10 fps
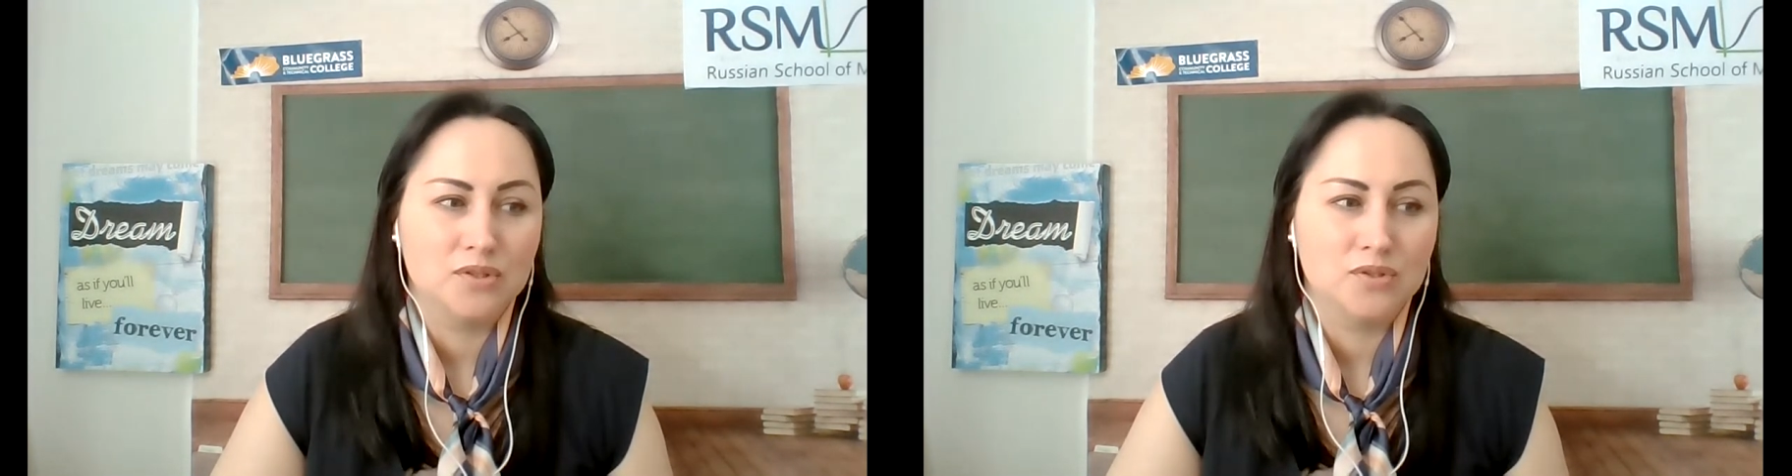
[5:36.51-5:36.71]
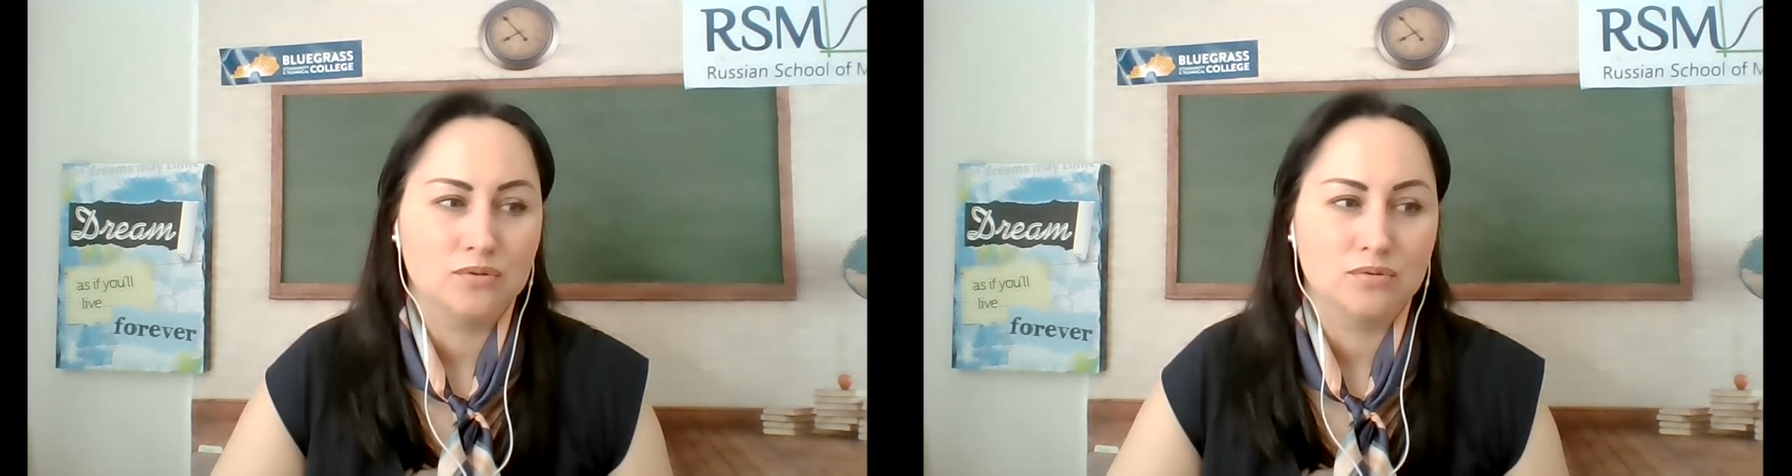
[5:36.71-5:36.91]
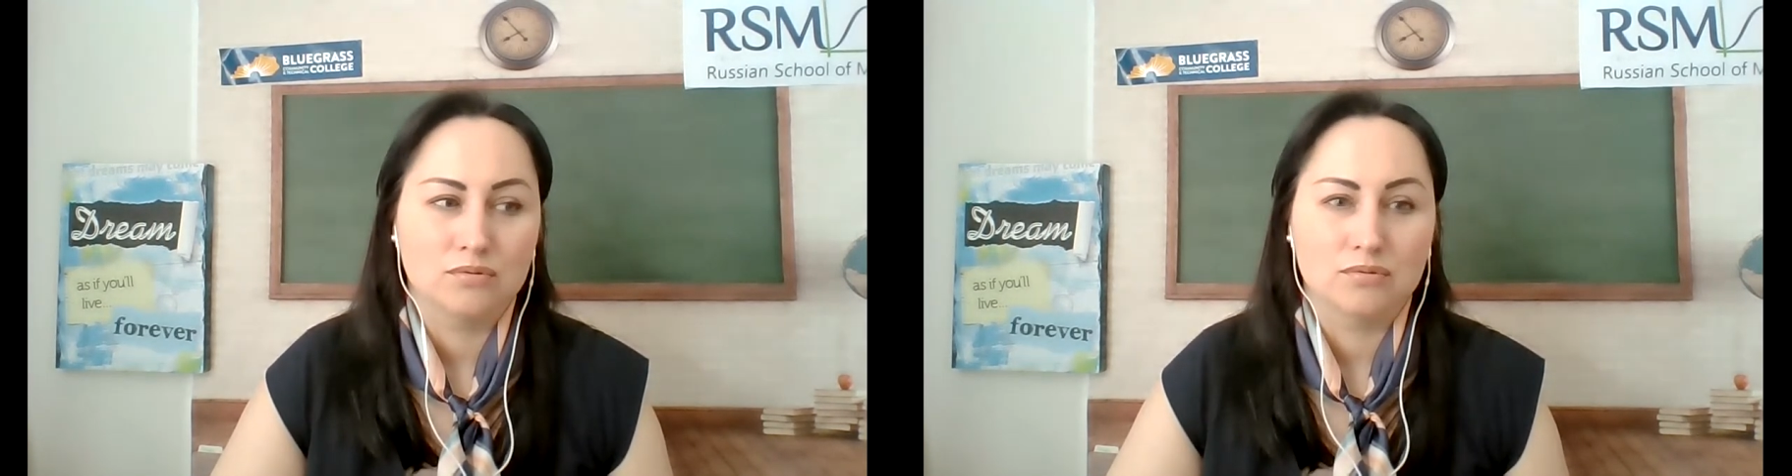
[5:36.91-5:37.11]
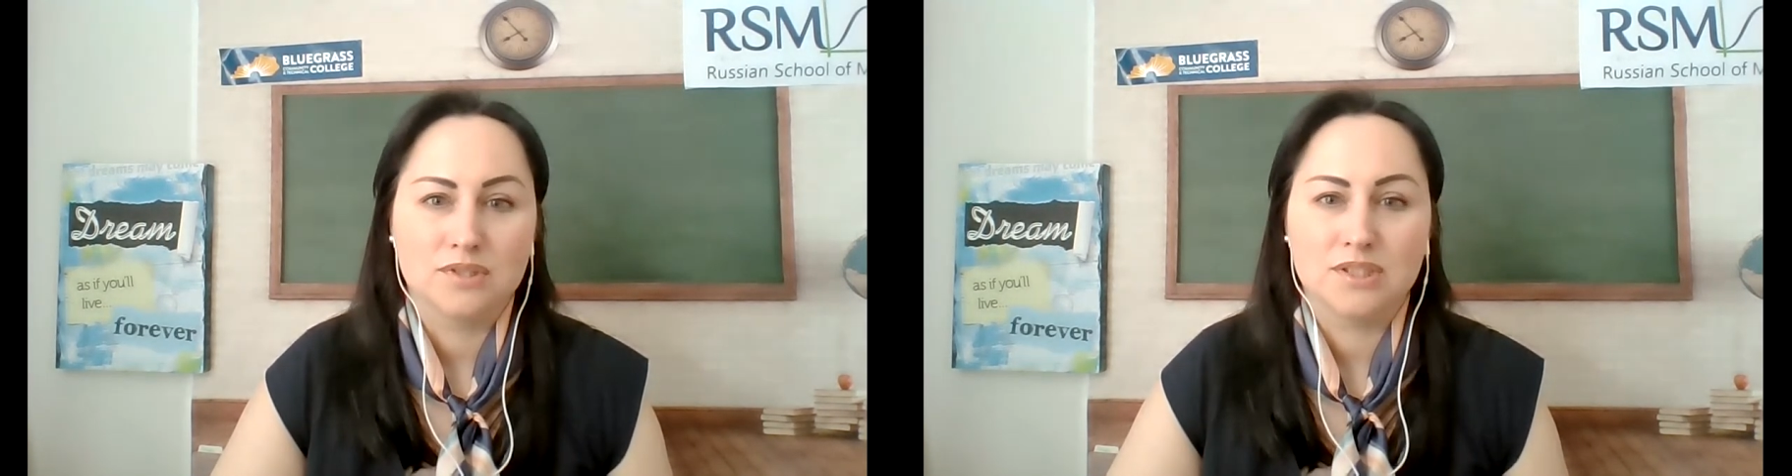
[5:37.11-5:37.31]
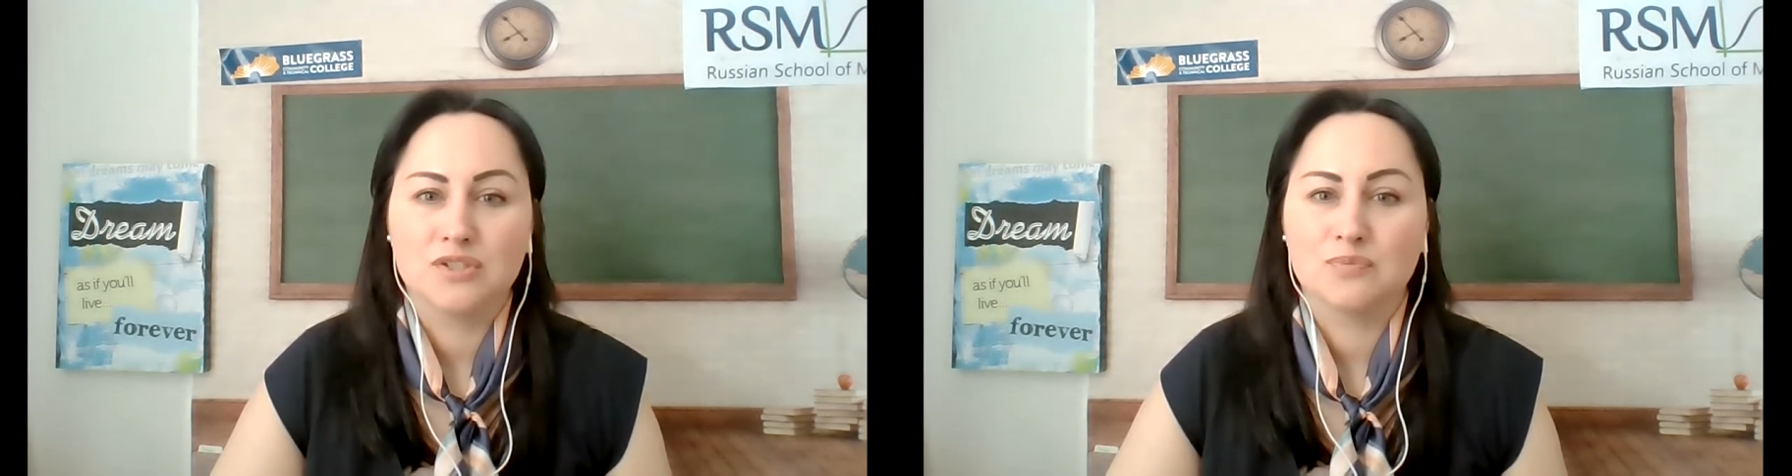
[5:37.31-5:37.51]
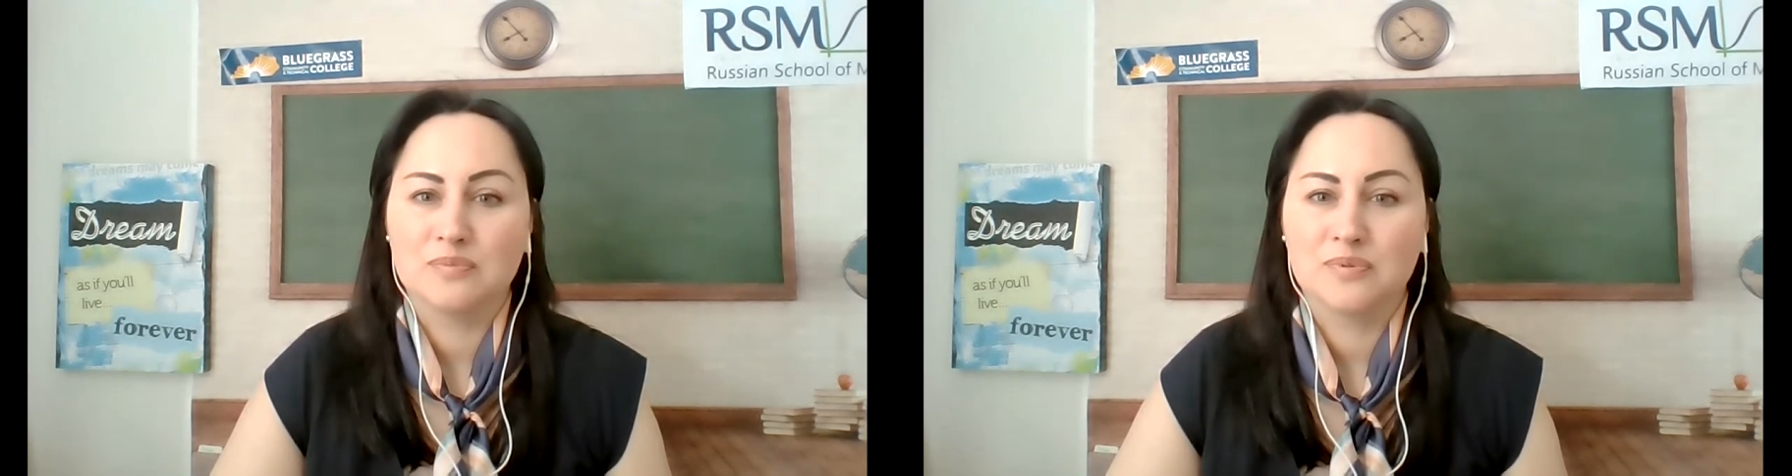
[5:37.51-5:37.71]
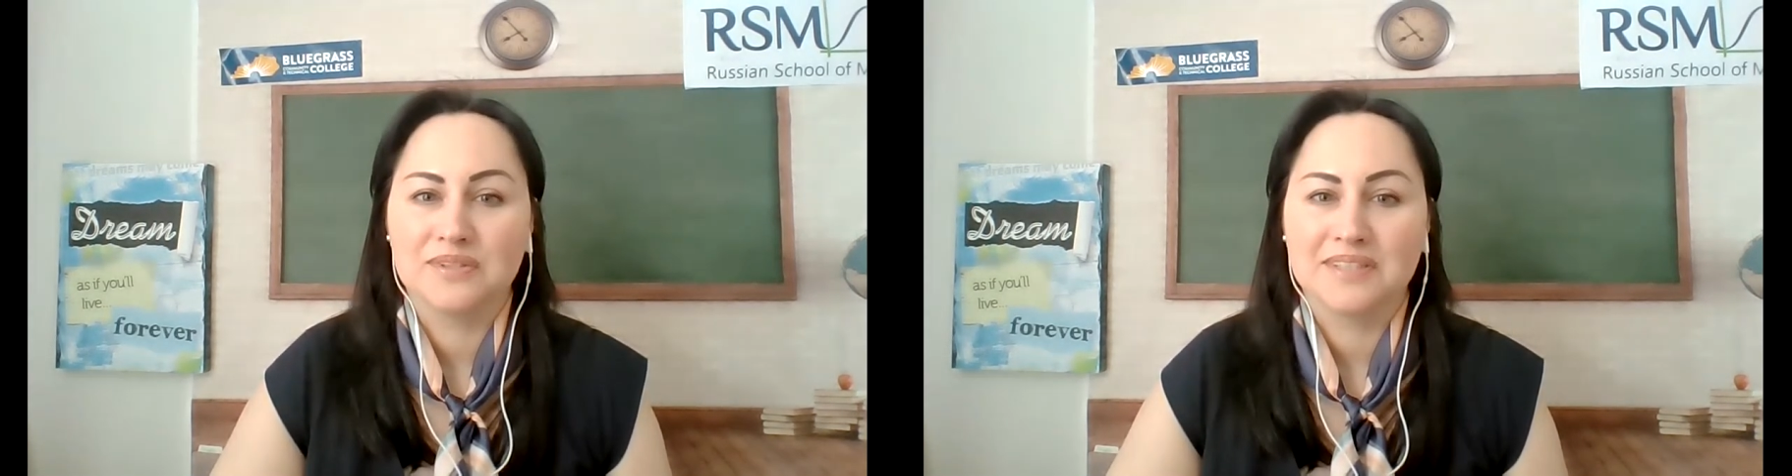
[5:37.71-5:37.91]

To teach people